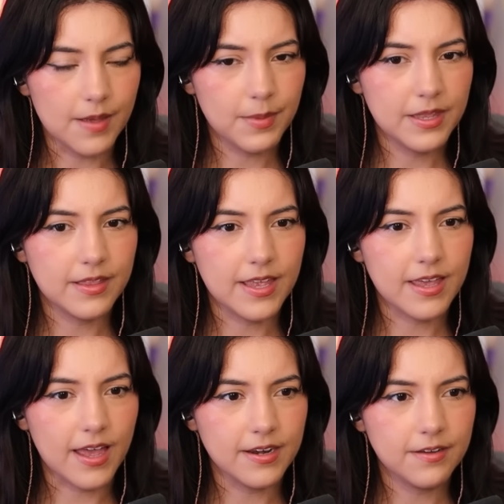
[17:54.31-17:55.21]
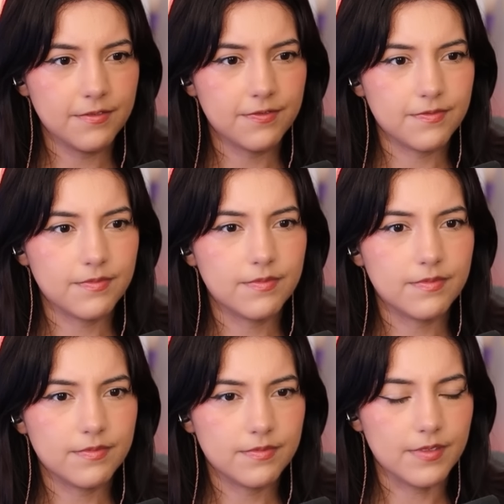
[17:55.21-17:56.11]
I mean, they kind of
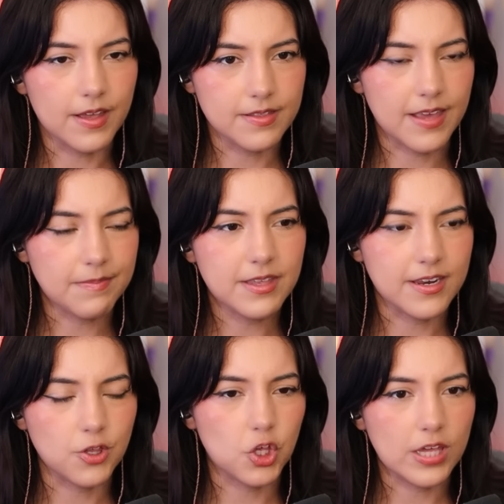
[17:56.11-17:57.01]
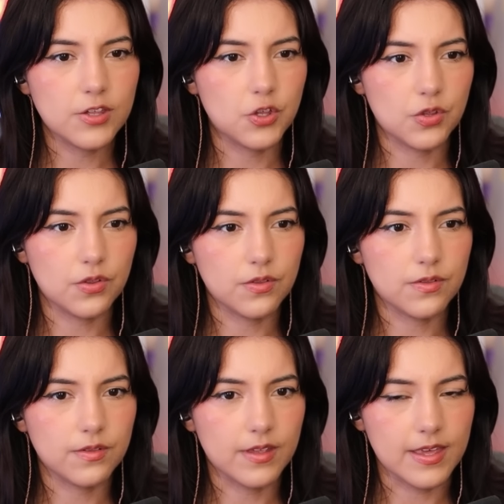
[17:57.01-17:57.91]
attempted to change
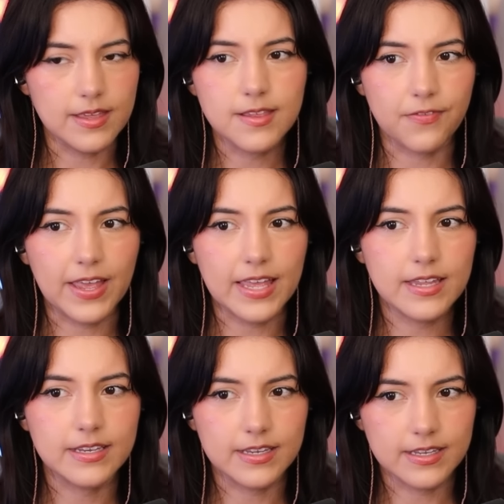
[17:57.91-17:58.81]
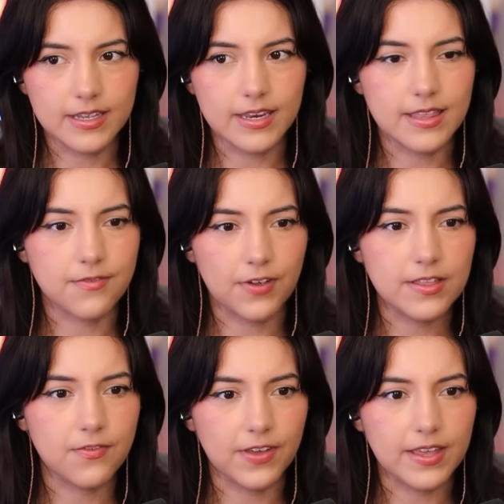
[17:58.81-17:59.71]
his fate and his
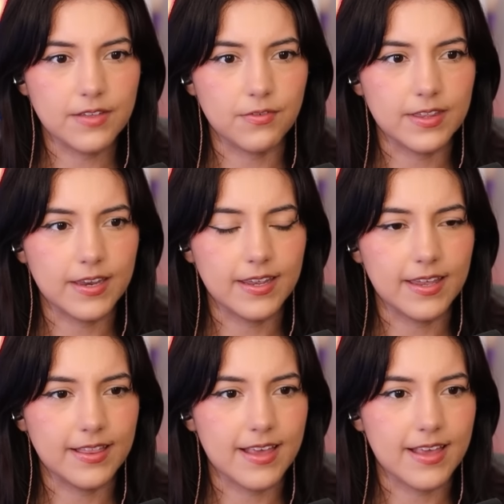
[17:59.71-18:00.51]
friend's fate with getting into